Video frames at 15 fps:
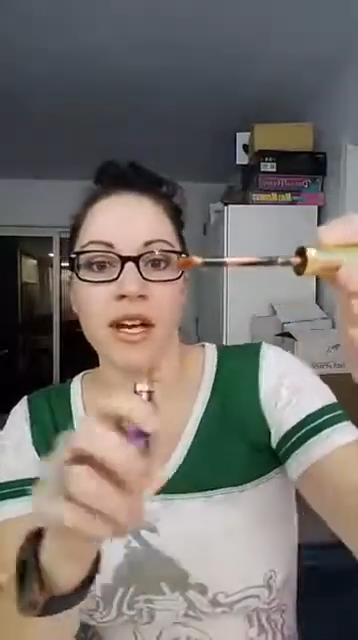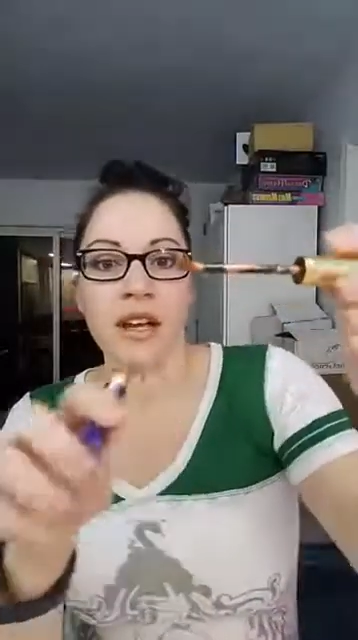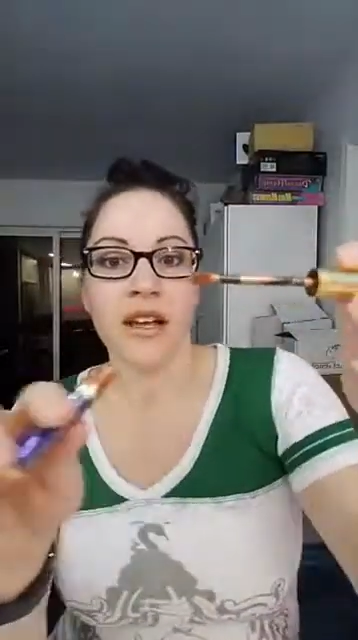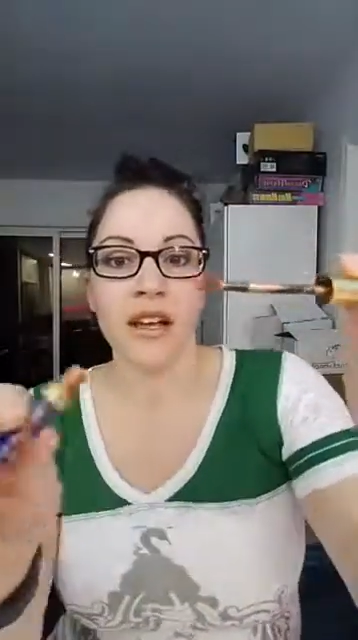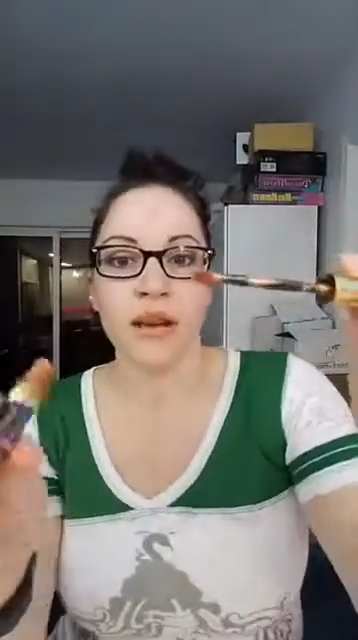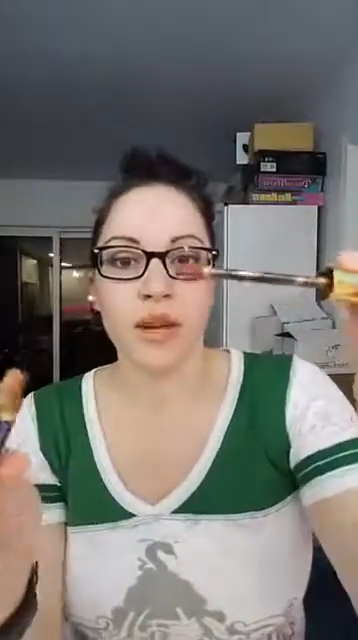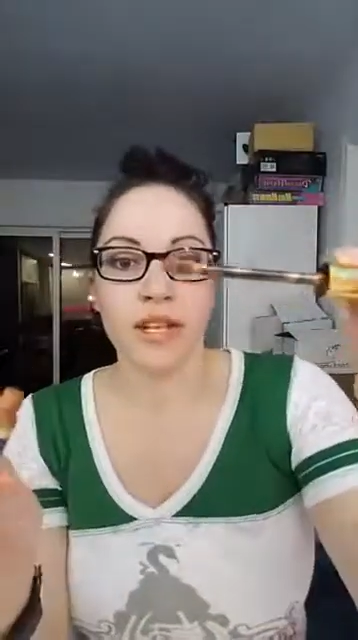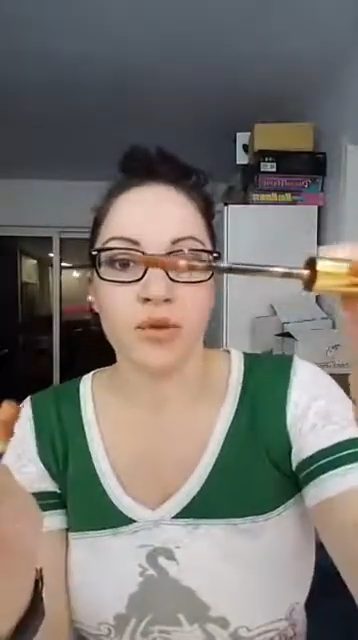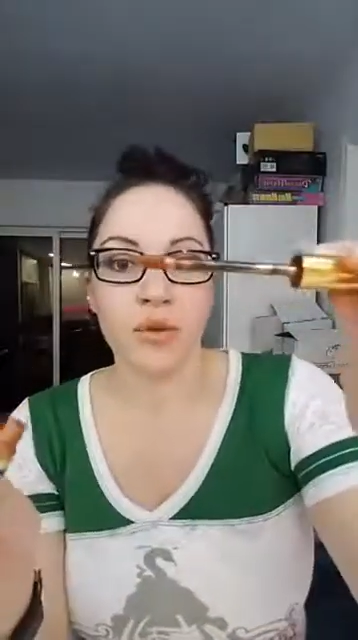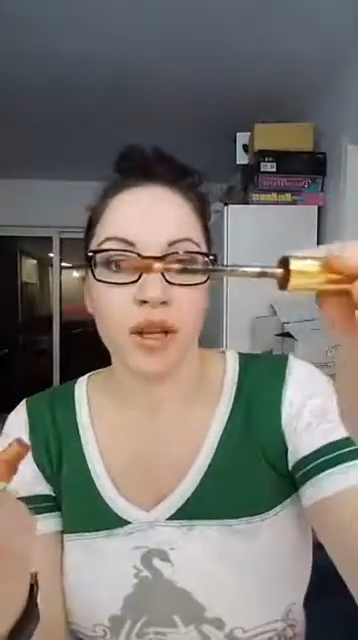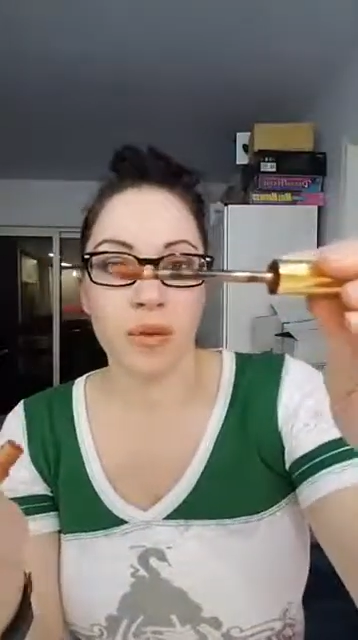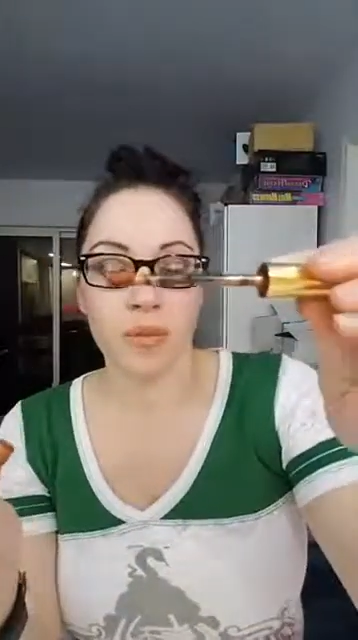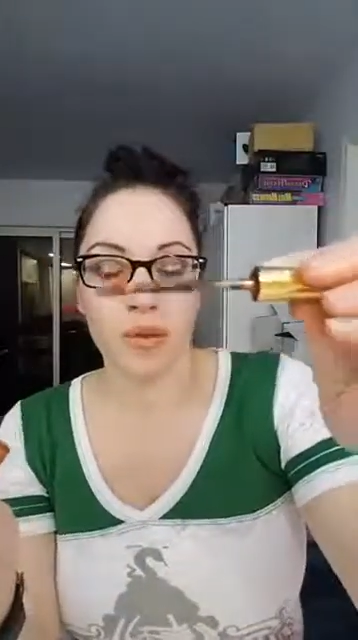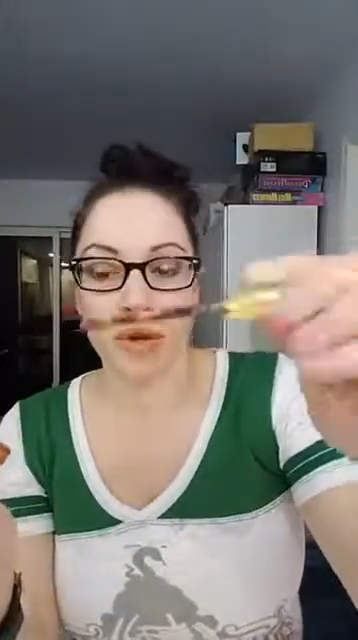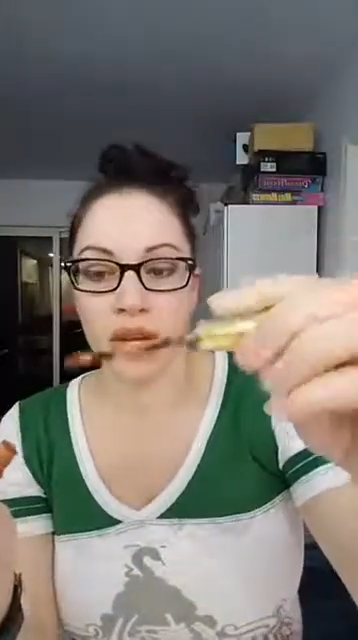Anyway, it's really
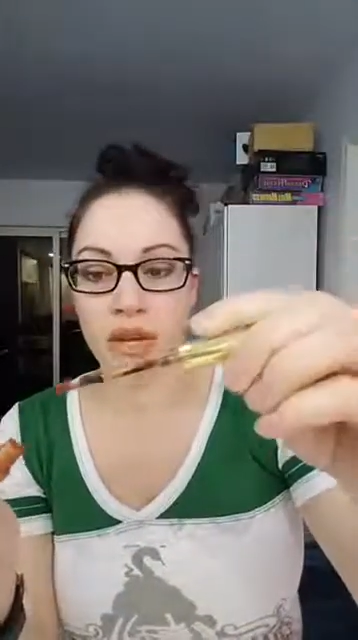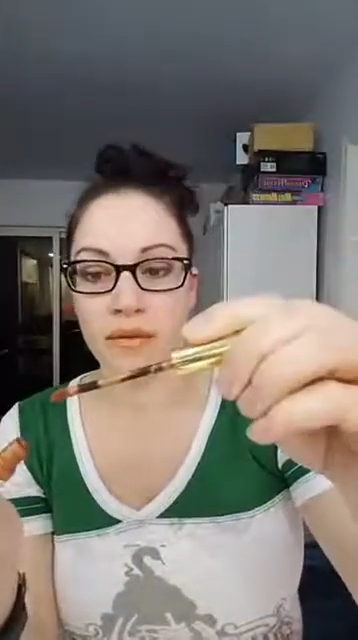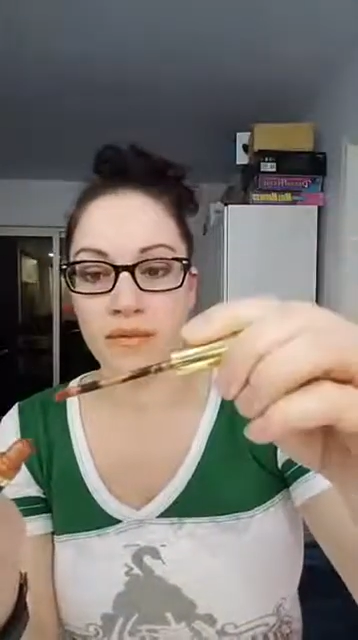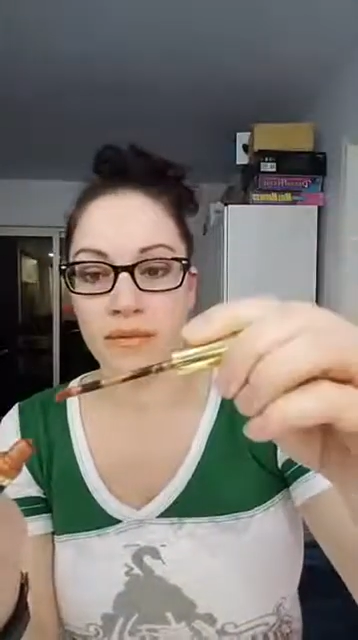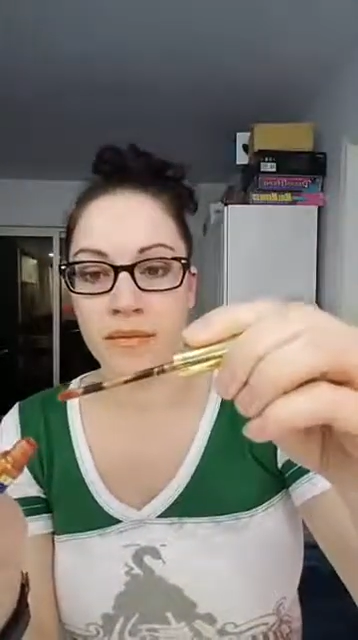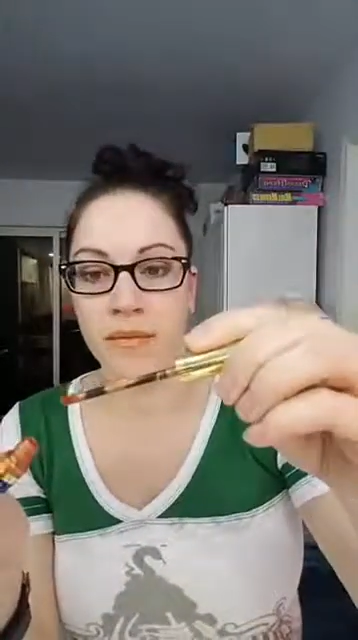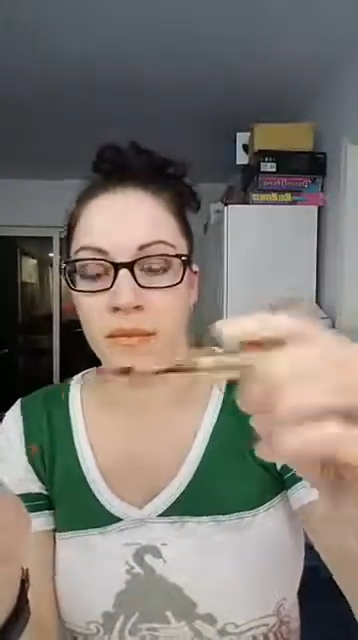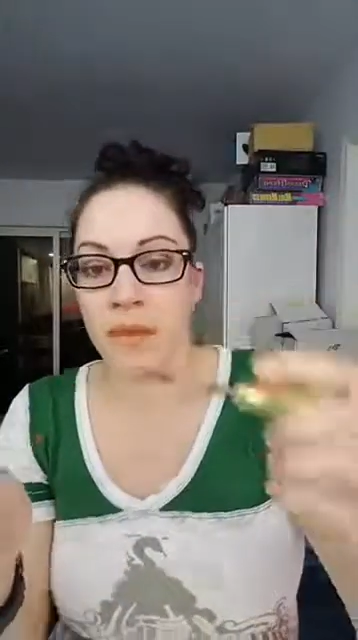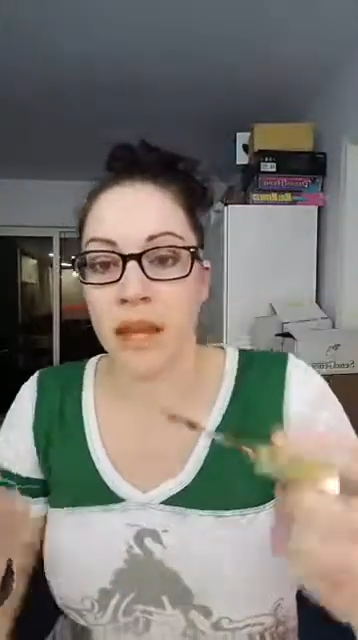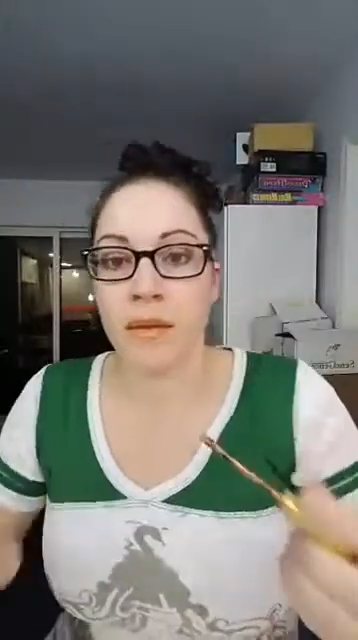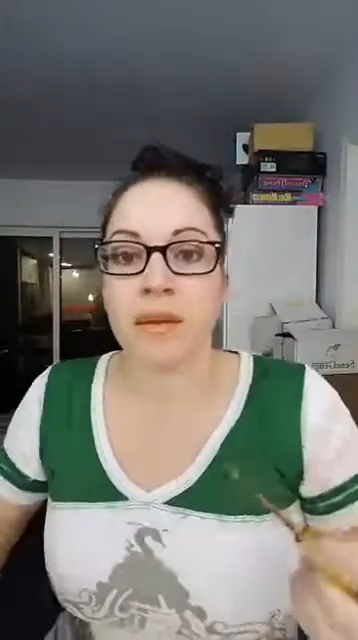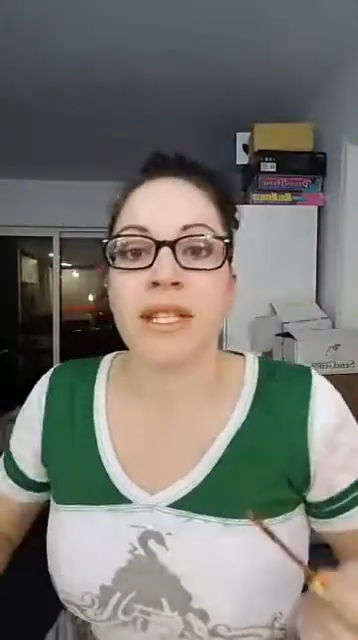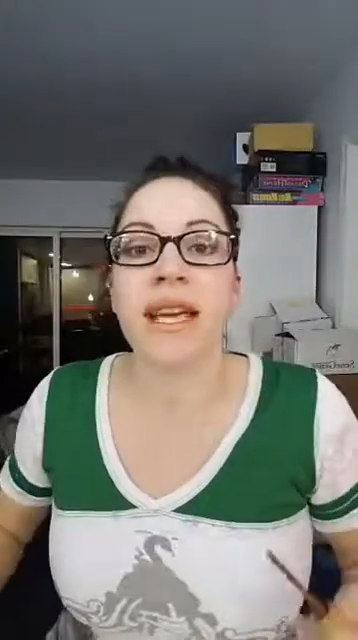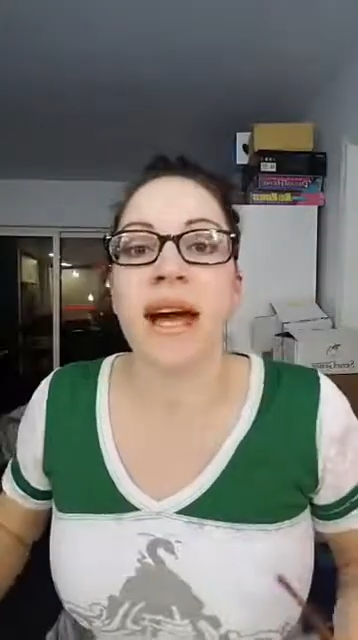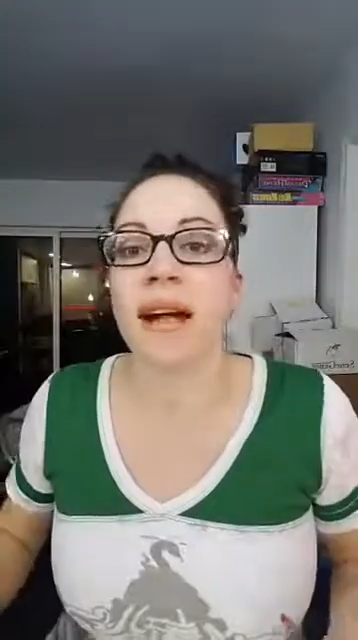pretty
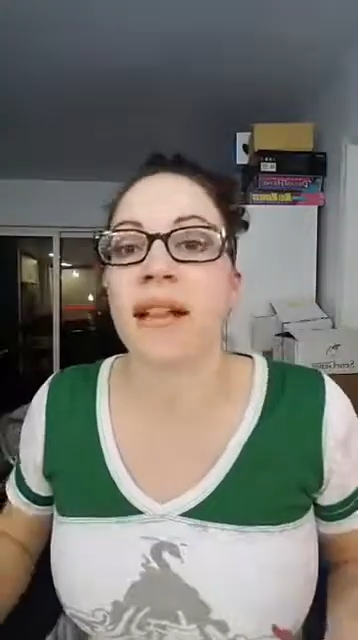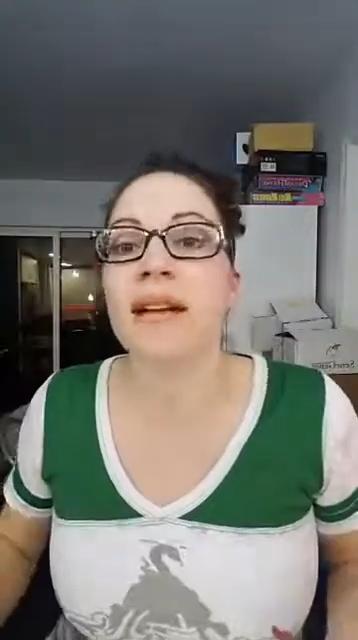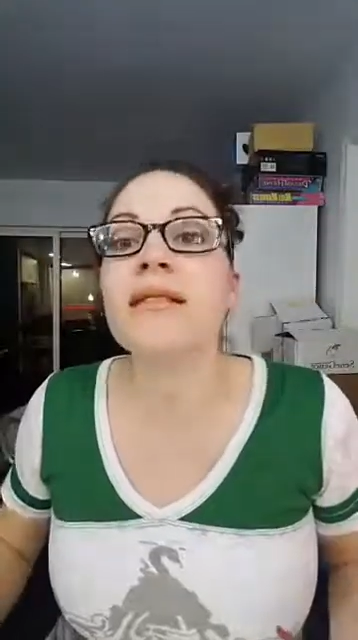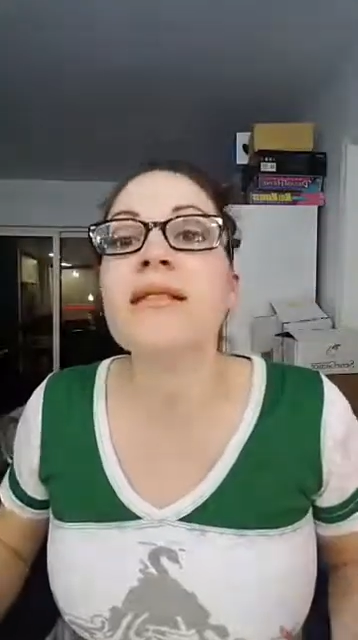metallic.